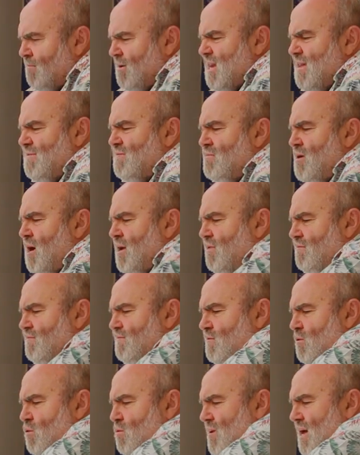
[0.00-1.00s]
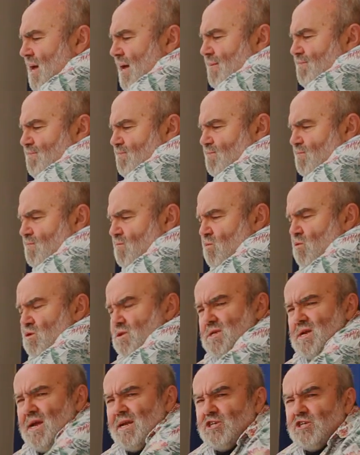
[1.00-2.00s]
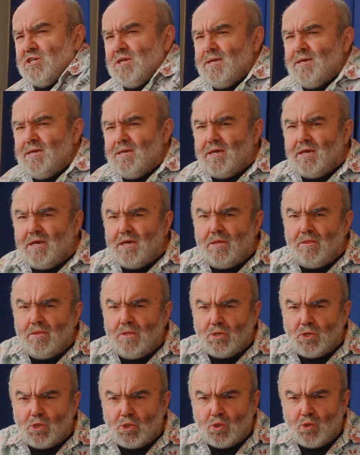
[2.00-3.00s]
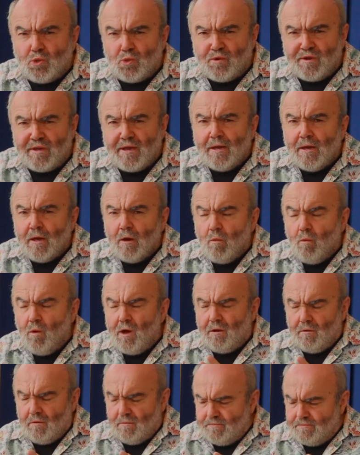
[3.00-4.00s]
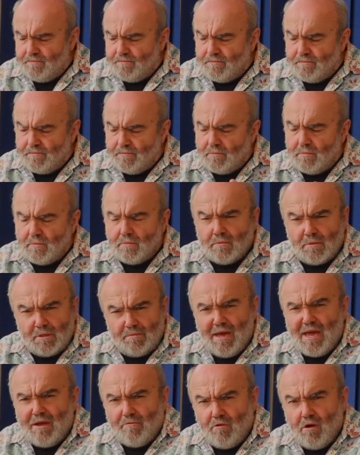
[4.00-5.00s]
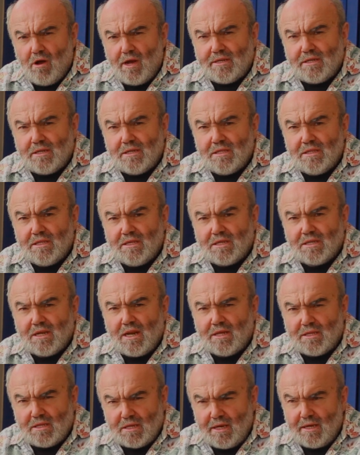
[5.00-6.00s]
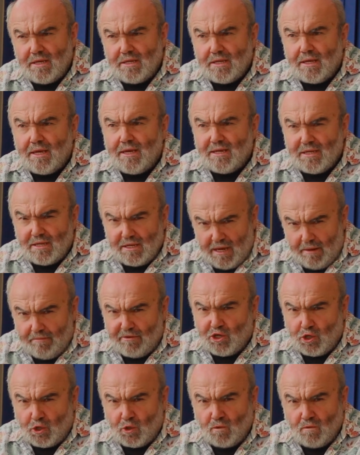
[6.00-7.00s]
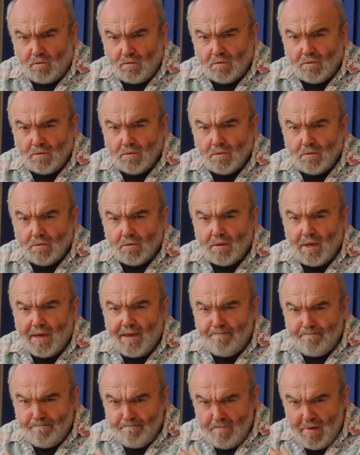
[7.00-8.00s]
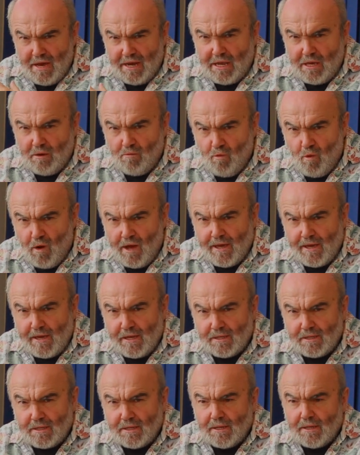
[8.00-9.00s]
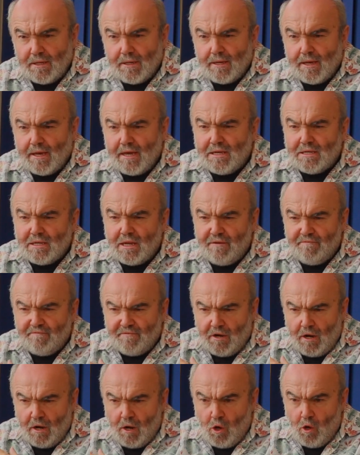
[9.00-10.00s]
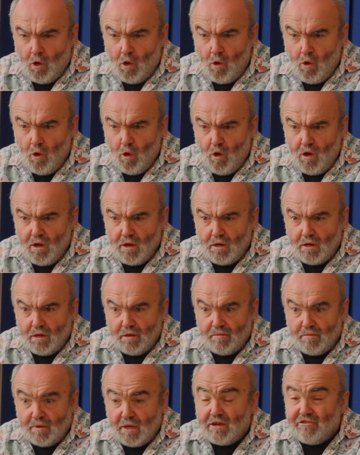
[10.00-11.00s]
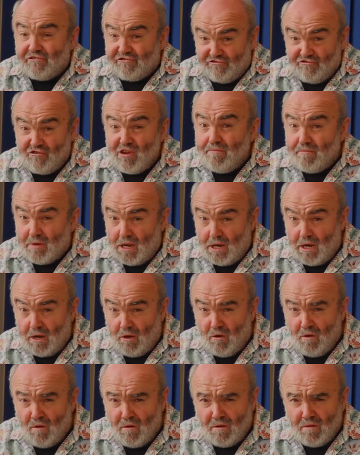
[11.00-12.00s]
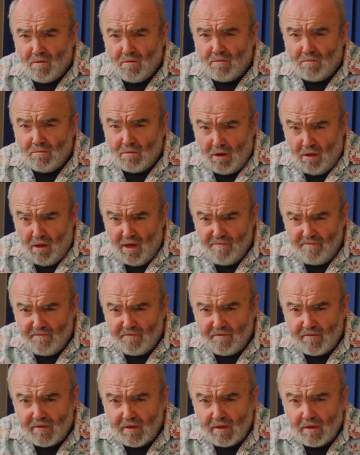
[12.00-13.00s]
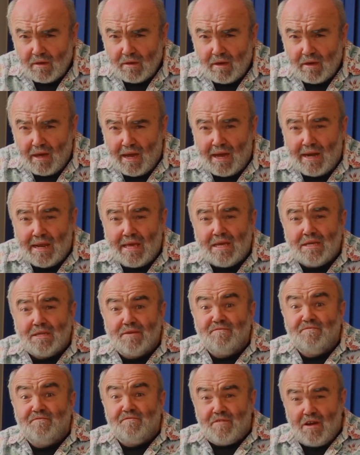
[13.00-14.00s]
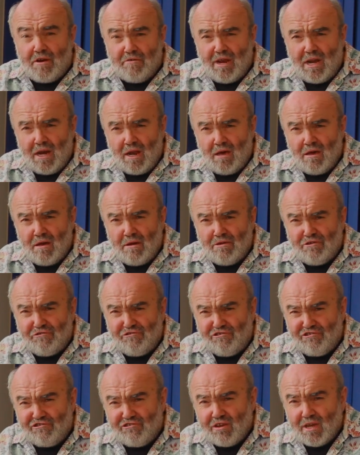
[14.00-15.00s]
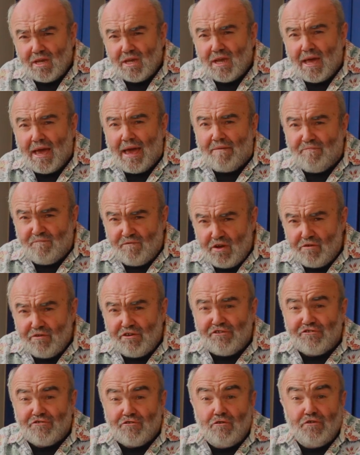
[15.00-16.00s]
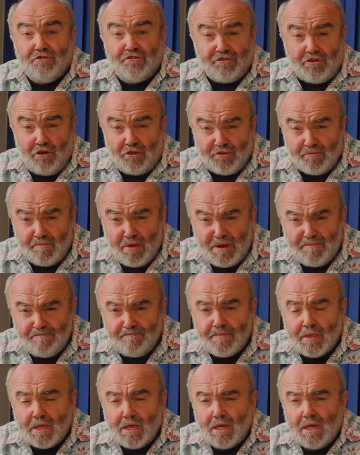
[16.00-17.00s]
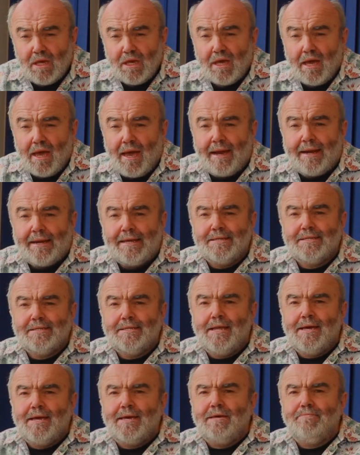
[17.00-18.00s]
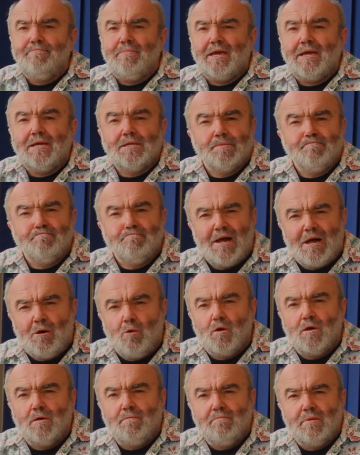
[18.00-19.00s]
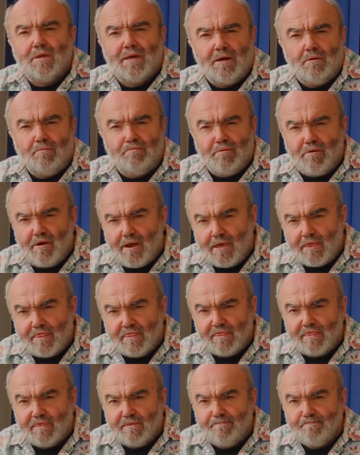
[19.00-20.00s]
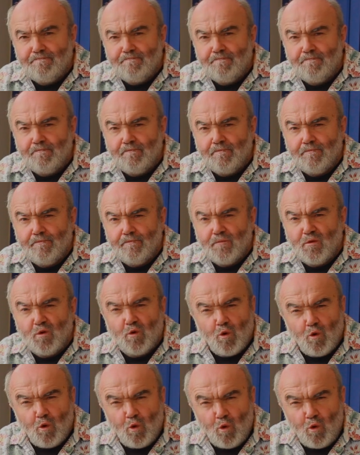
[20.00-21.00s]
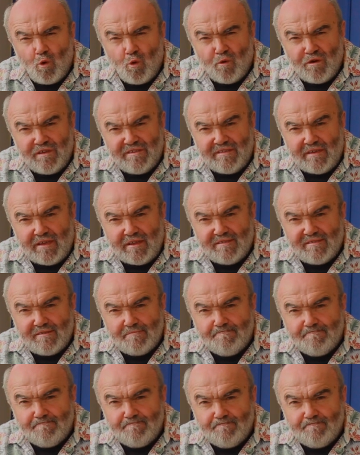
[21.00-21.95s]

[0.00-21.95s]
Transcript: But never mind the format. What's actually in the story? Well, the man writing this letter is exceptional in many ways. He's lived a long, extremely long life, and he is a very large and very strong Scotsman, and his name is Malcolm Galbraith. Or is it?